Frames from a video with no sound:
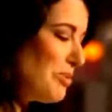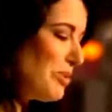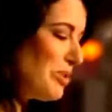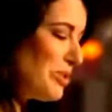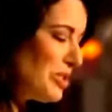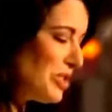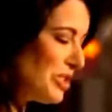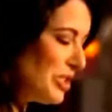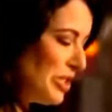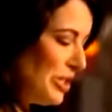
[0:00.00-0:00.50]
of the
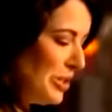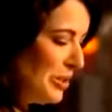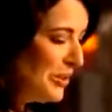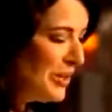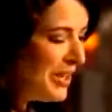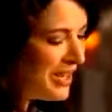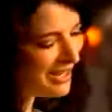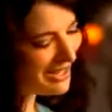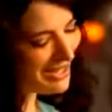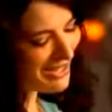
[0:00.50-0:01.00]
stew,
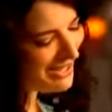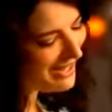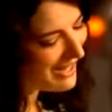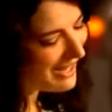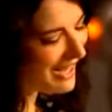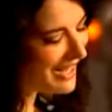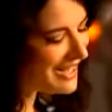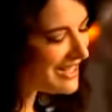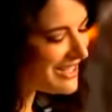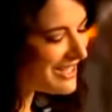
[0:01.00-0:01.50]

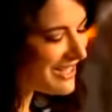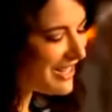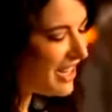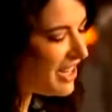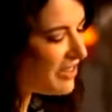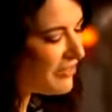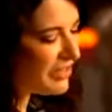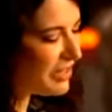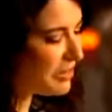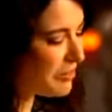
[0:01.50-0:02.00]
I
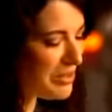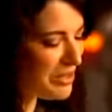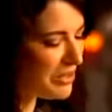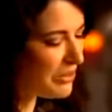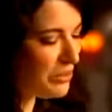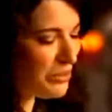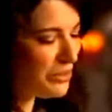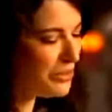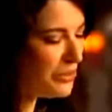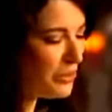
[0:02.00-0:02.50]
serve it with
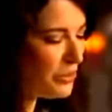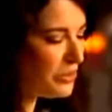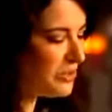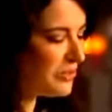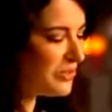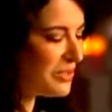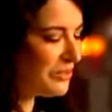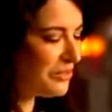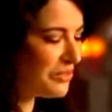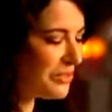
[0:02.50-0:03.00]
all sorts
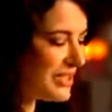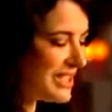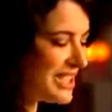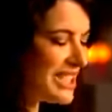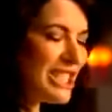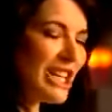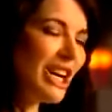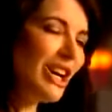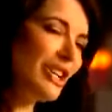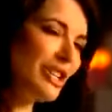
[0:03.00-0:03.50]
of different
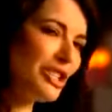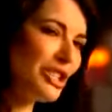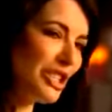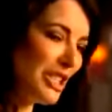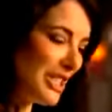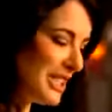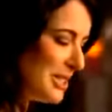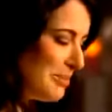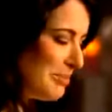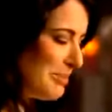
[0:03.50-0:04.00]

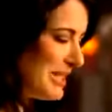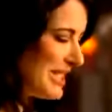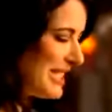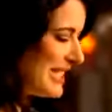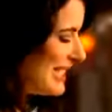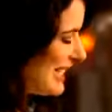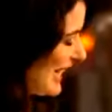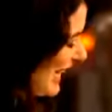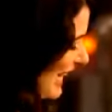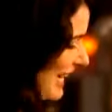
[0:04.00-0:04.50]
starches, but
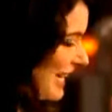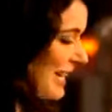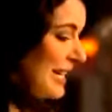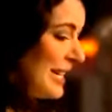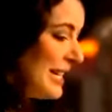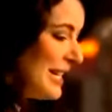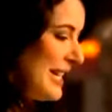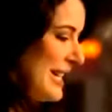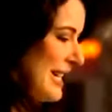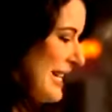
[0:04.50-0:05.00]
today